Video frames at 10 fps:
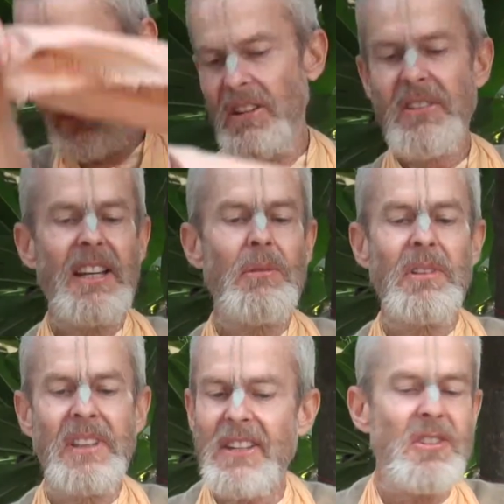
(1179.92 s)
Okay,
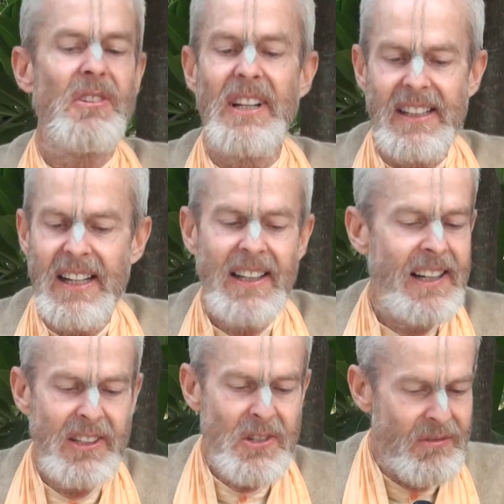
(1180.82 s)
well that's great.
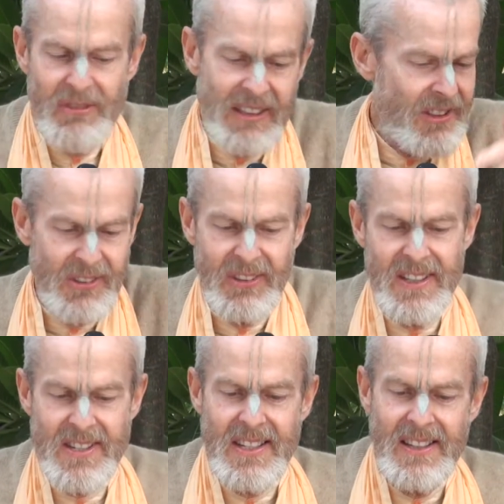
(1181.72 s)
I just run through
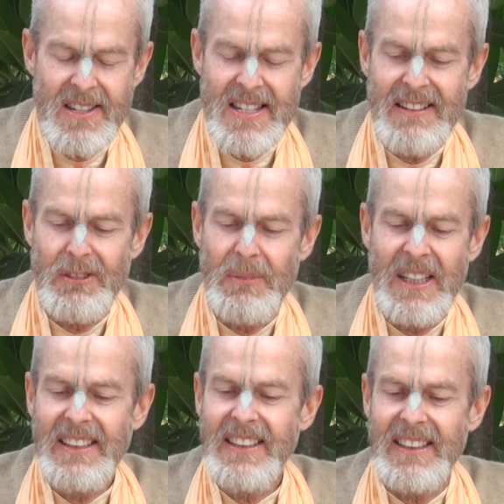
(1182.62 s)
this in the
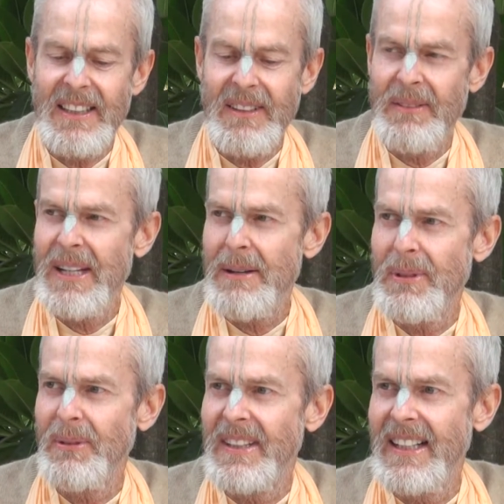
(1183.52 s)
Stavamala and I'm
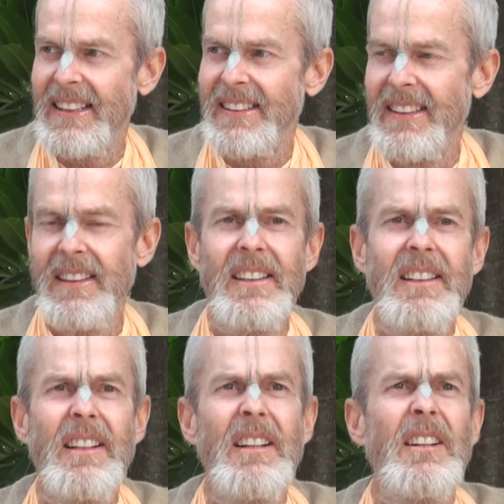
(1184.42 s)
happy with that.
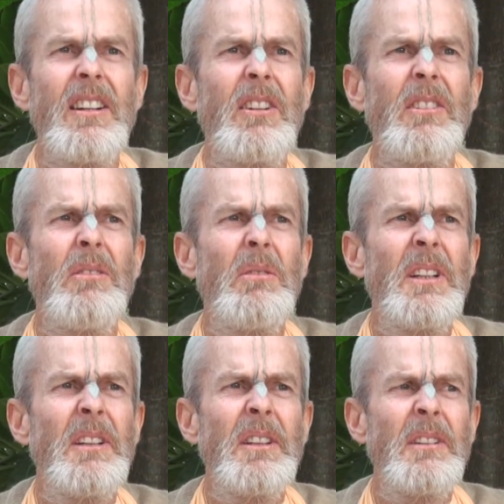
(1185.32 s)

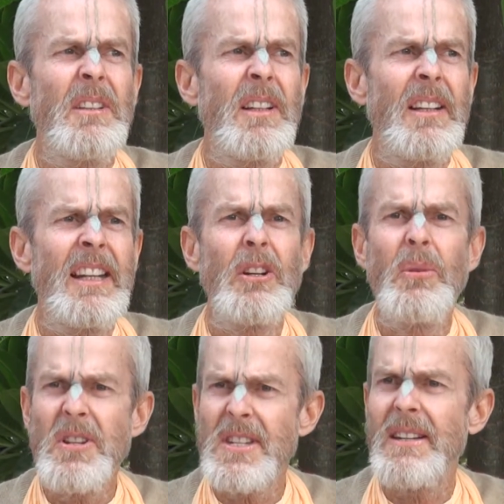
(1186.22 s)
Well, an
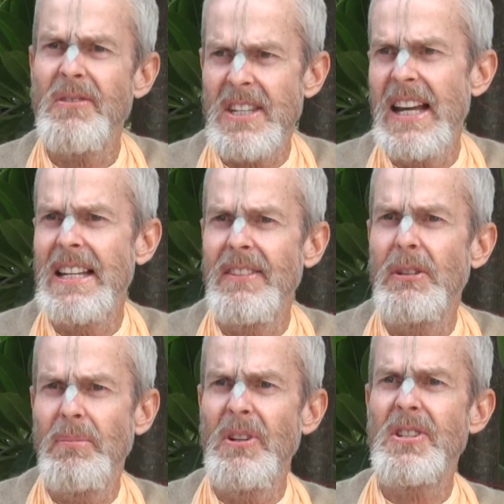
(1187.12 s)
inquisitive
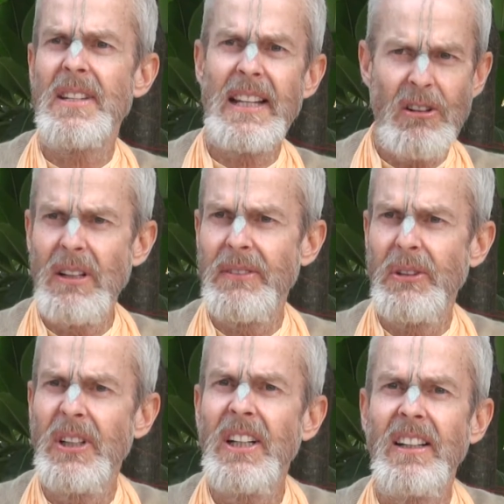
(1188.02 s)
scientific person like all of
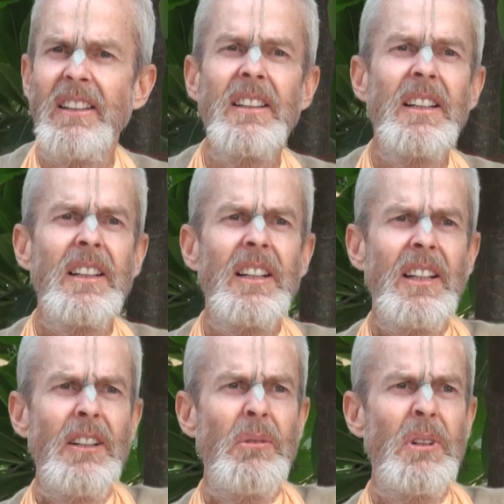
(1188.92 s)
you are,
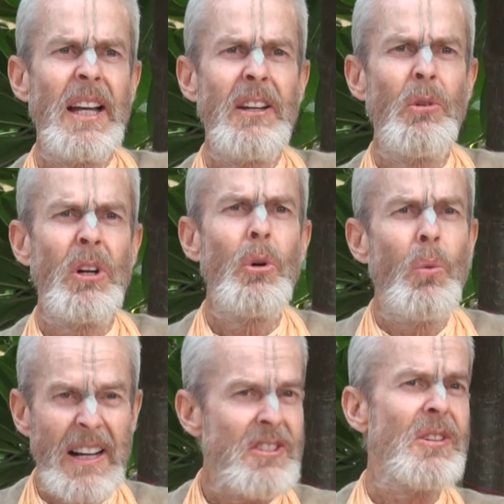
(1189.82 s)
and who
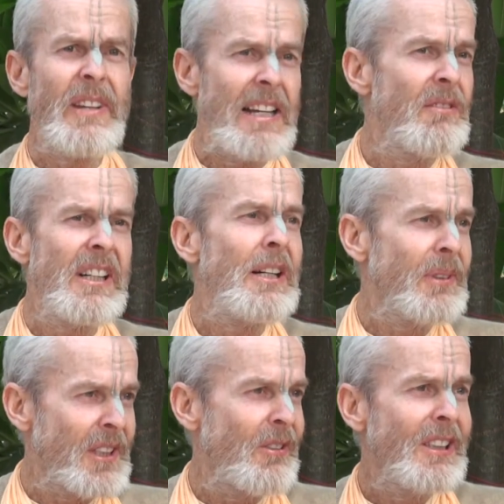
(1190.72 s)
wants to get involved
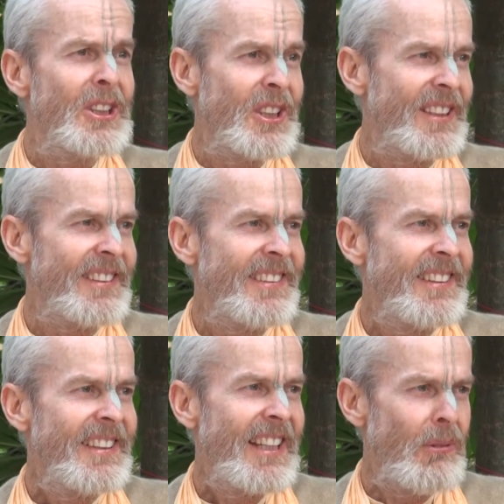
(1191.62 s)
with Krishna,
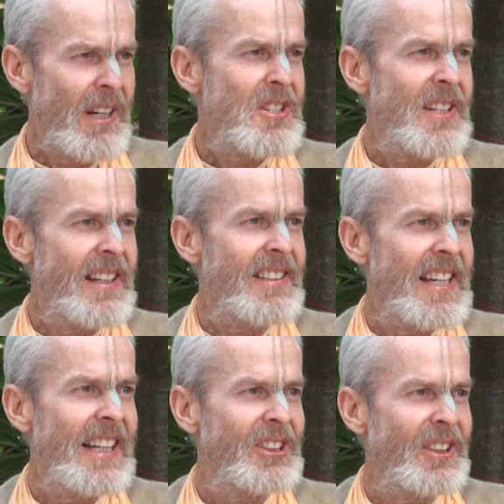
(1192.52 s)
and wants to get
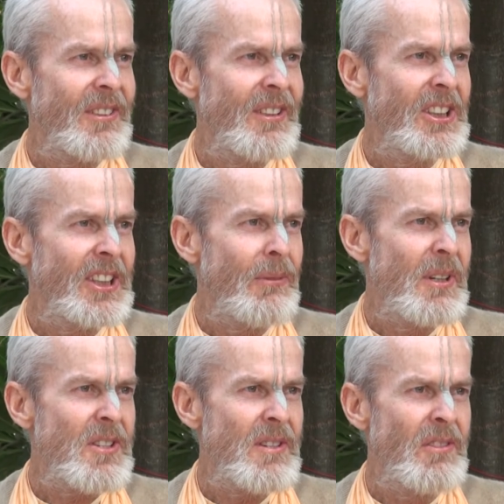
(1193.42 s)
attached to Krishna,
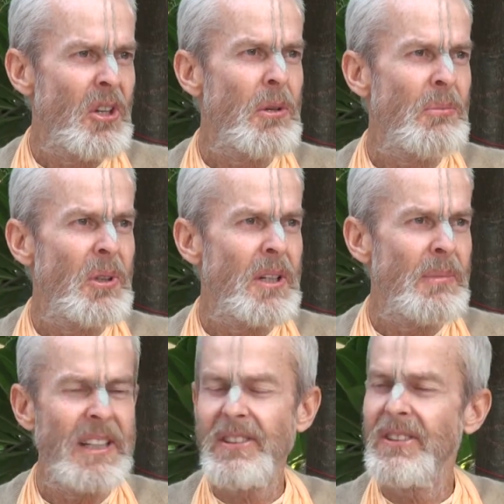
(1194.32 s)
wants to know more
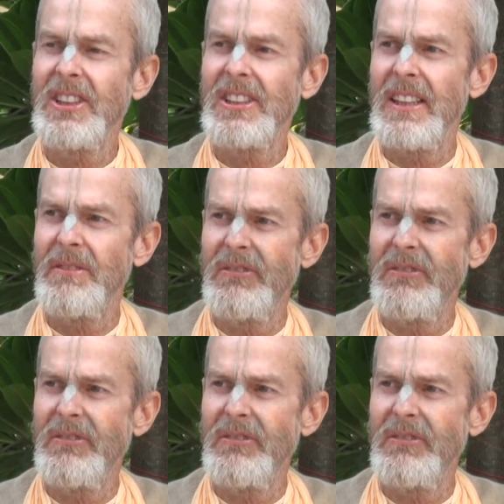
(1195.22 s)
about Krishna and